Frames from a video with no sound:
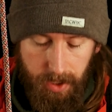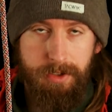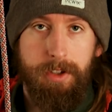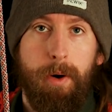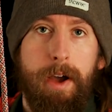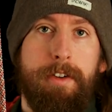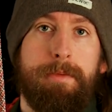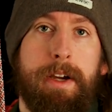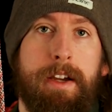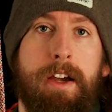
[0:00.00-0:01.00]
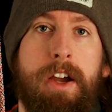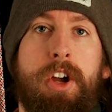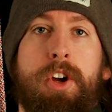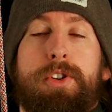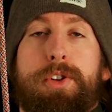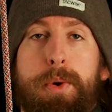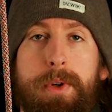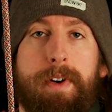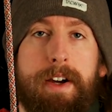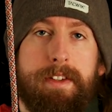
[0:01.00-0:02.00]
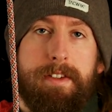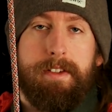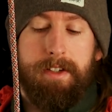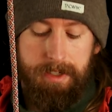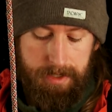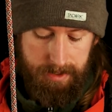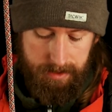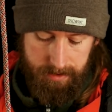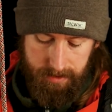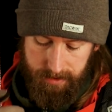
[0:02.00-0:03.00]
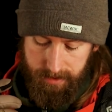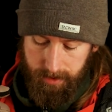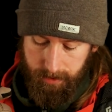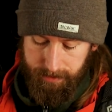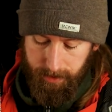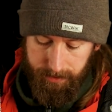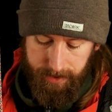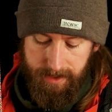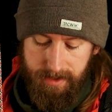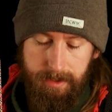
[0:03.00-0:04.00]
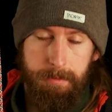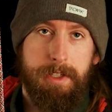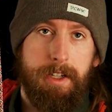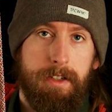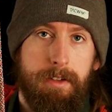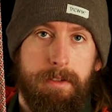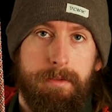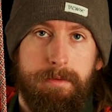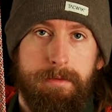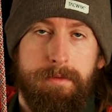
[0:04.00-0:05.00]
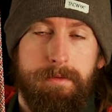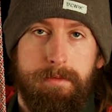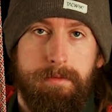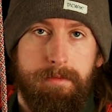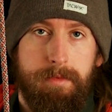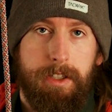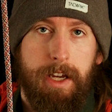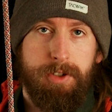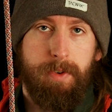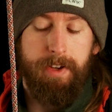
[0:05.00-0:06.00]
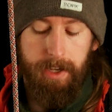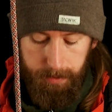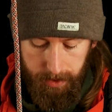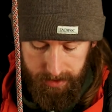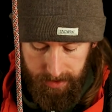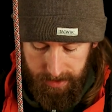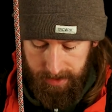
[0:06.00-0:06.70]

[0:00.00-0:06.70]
So now I have my two devices. So if one fails, I'm still attached with the other one.